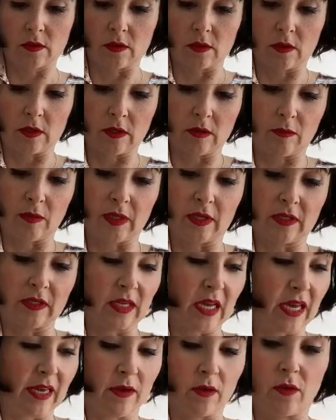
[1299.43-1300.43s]
And then we can
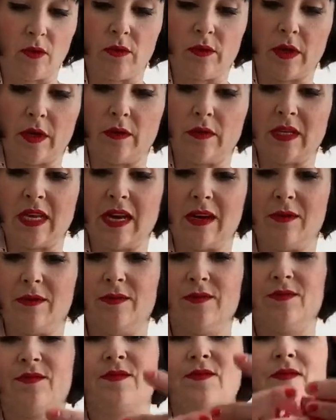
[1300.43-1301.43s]
take all those out
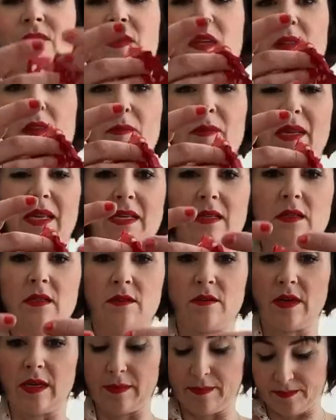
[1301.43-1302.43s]
and the pleats
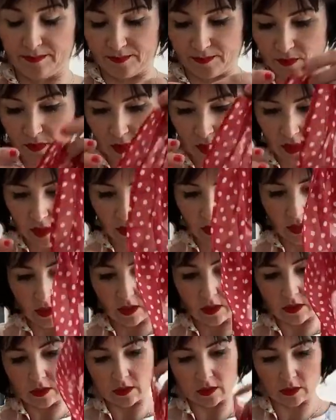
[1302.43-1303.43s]
are in.
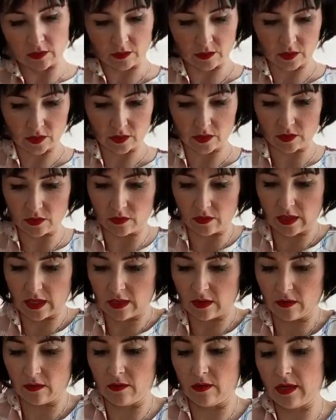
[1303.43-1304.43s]
So we'll just do
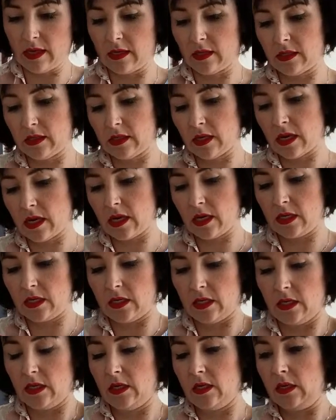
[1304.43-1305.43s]
that on that side.
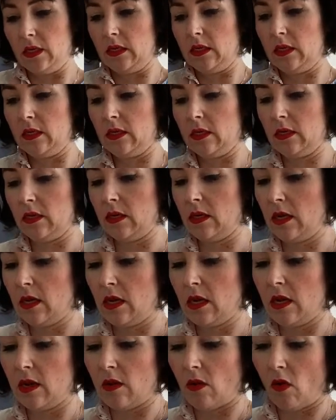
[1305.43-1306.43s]

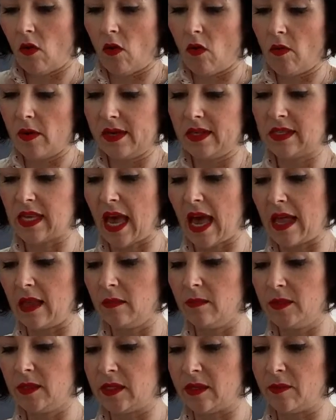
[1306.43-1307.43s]
Always
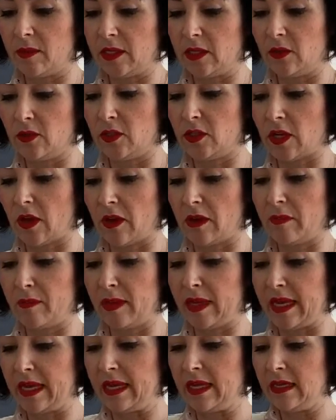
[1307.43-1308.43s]
helps when you're sewing
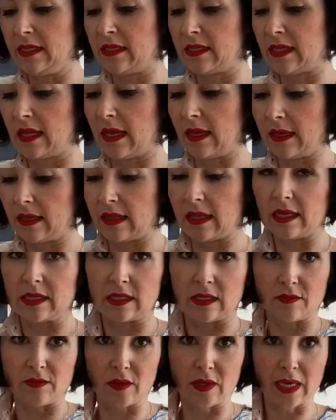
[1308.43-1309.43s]
pleats like
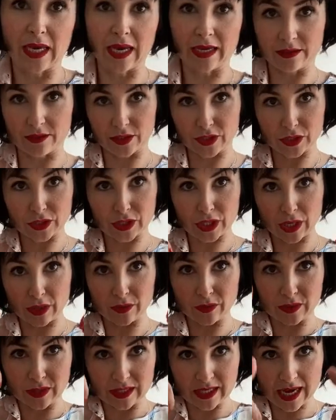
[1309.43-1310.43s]
this, if you can, to
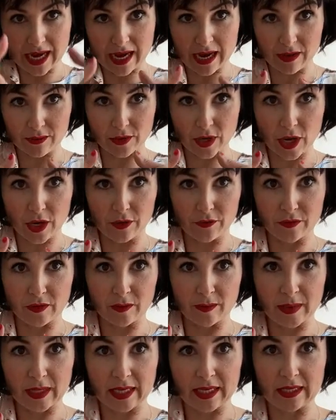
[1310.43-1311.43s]
sew down over the
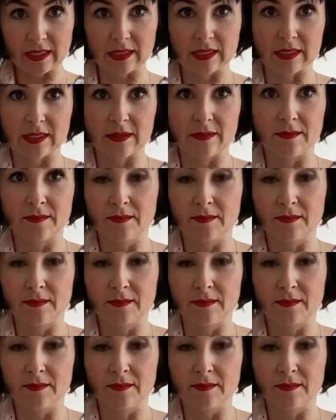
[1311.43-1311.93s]
pleats.